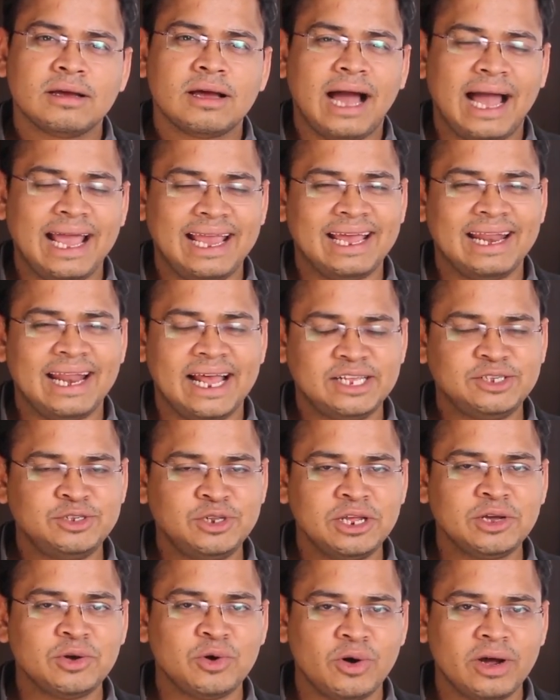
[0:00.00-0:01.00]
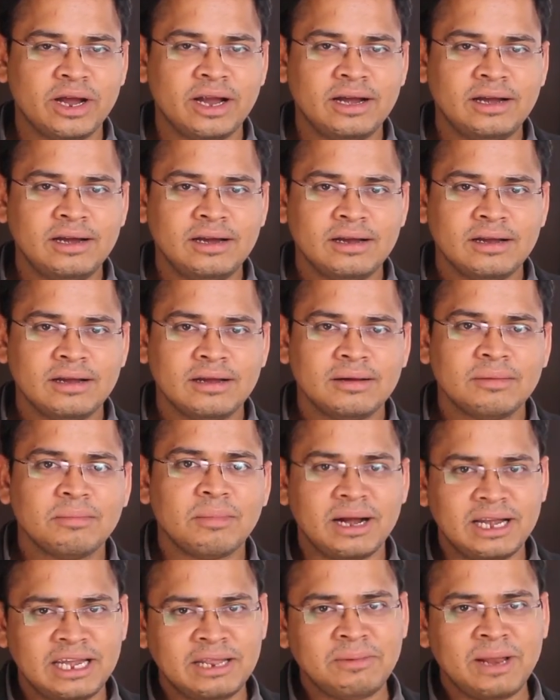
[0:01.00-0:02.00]
I can actually go ahead,
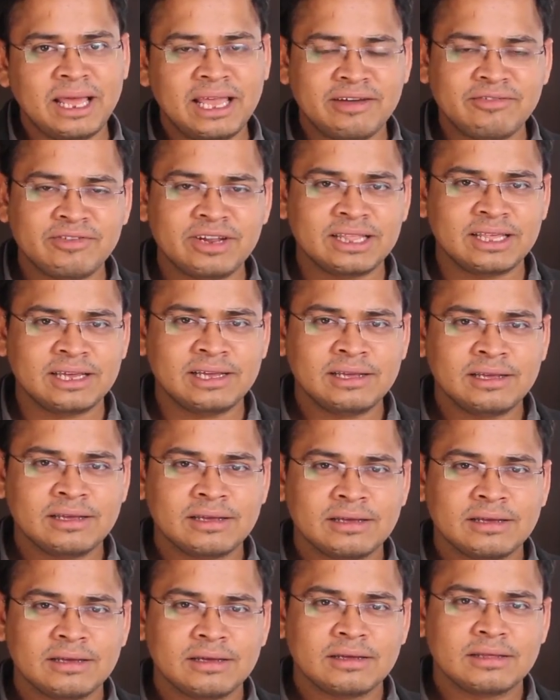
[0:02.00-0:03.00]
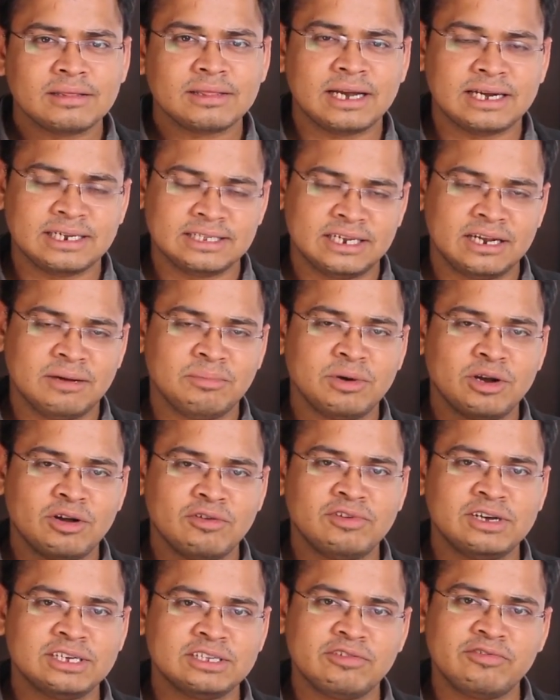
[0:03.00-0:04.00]
multiply everything. That is the number of
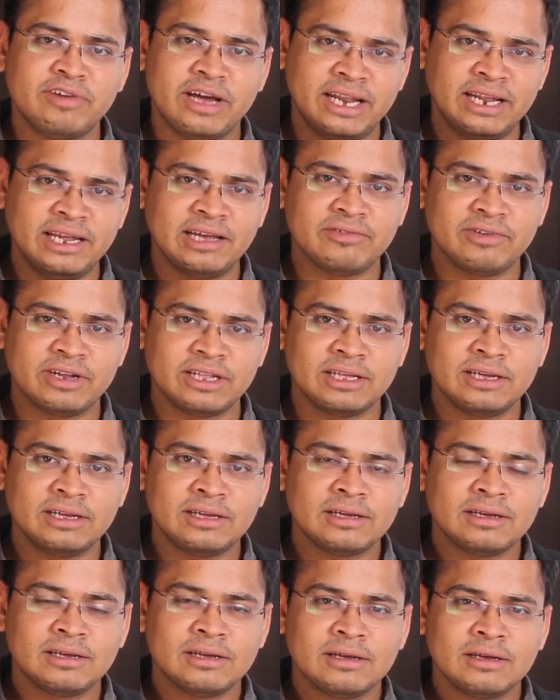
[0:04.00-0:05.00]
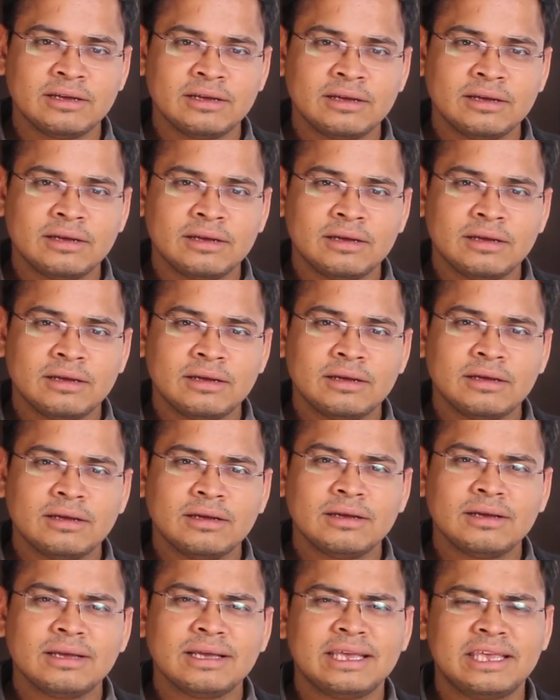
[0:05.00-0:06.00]
ways of wearing everything.
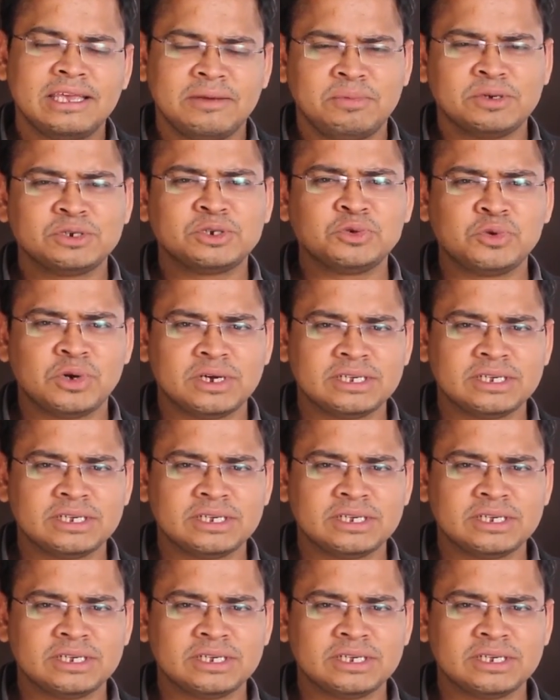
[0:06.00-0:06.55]
Keep a shoe